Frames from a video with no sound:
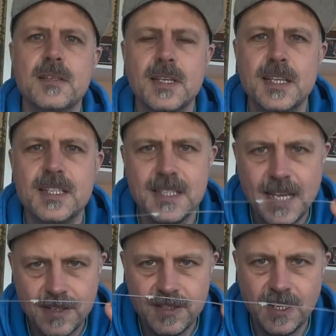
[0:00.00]
So this is
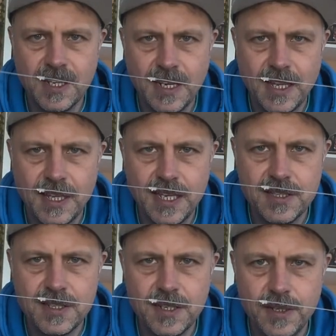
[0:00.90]
how to connect
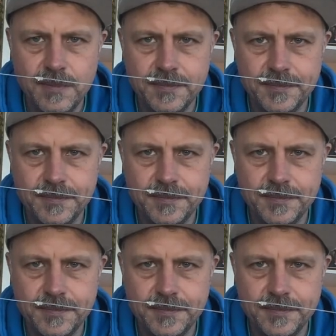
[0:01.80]
these two.